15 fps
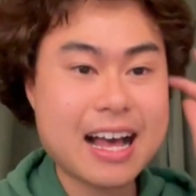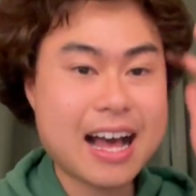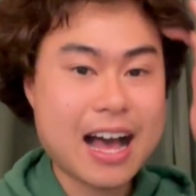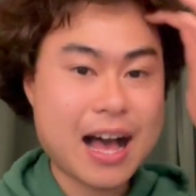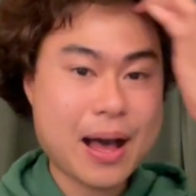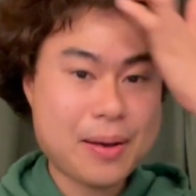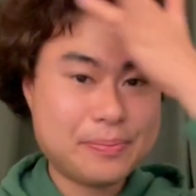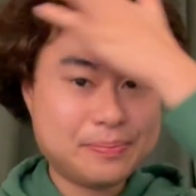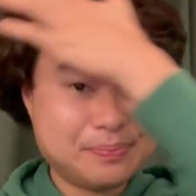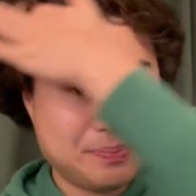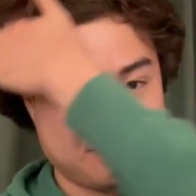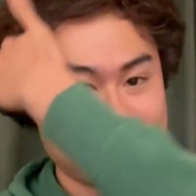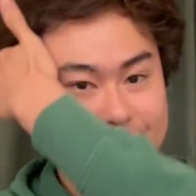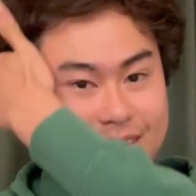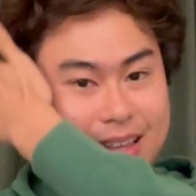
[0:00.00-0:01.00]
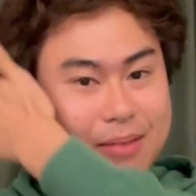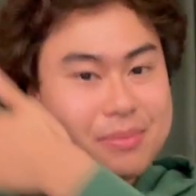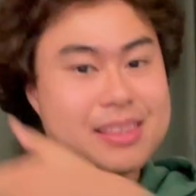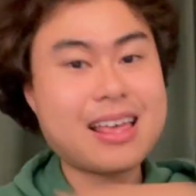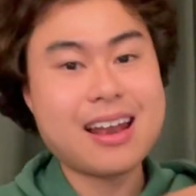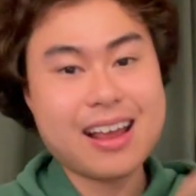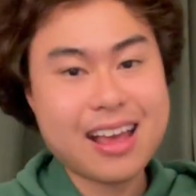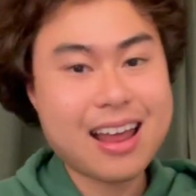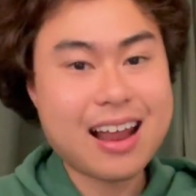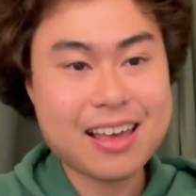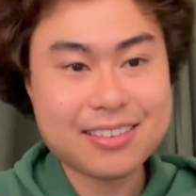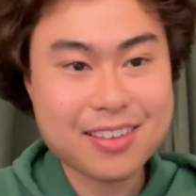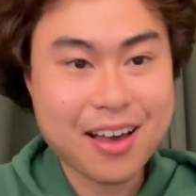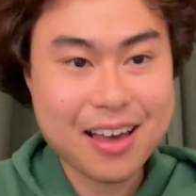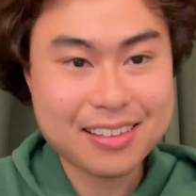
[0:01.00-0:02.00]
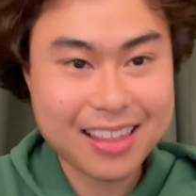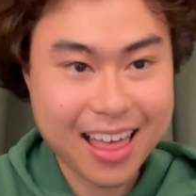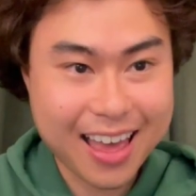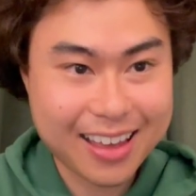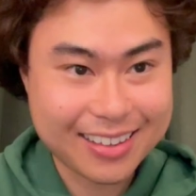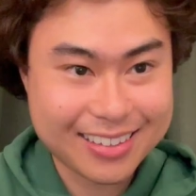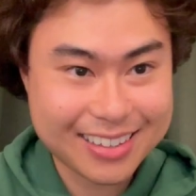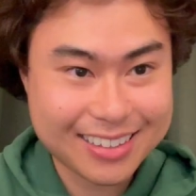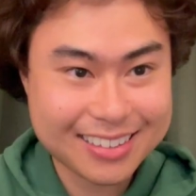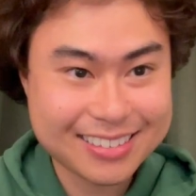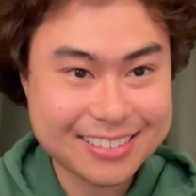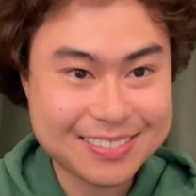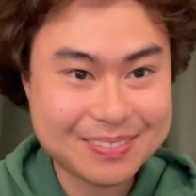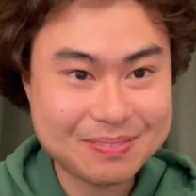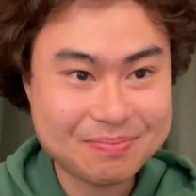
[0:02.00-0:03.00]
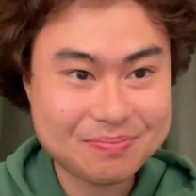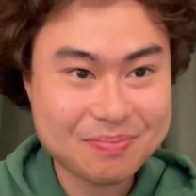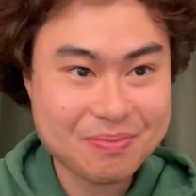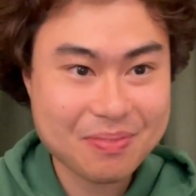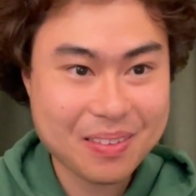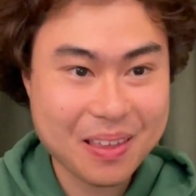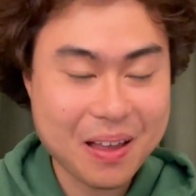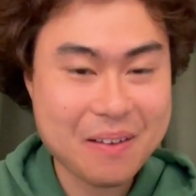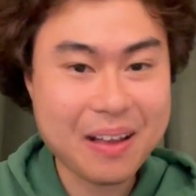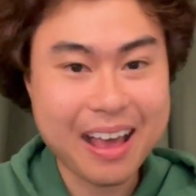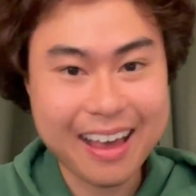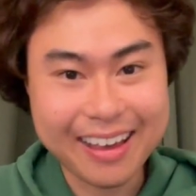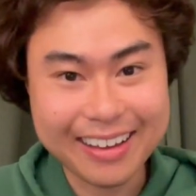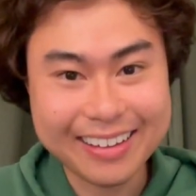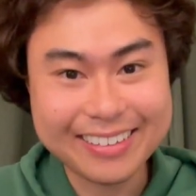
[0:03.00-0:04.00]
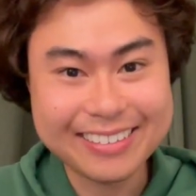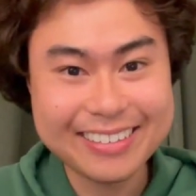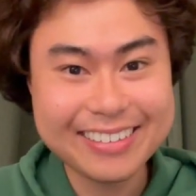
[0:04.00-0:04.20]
Um, but then again, I thought like, okay,